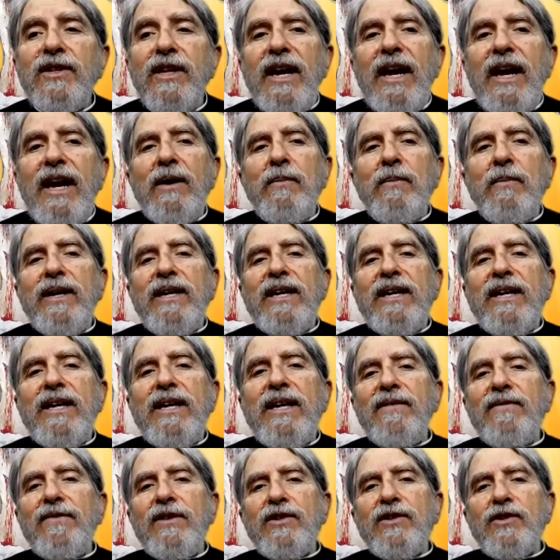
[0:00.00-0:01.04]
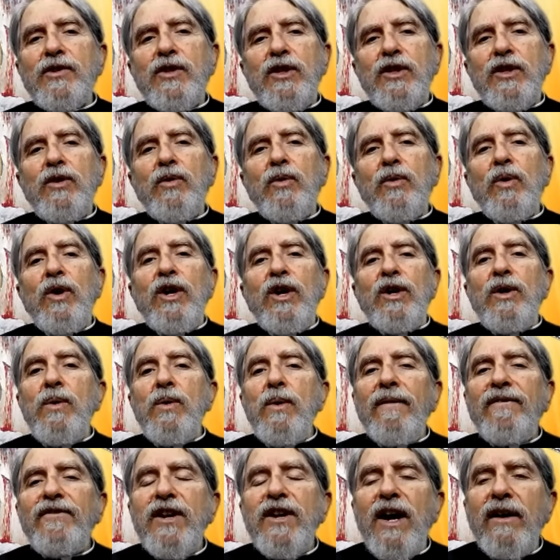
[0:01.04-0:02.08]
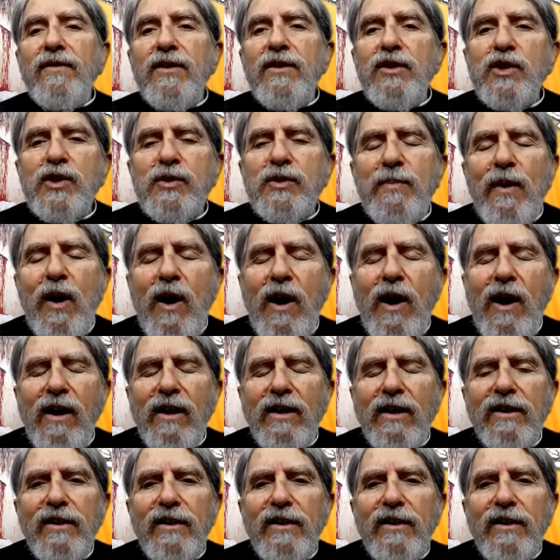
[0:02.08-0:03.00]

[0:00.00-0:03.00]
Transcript: and we give this to you. You have done the small.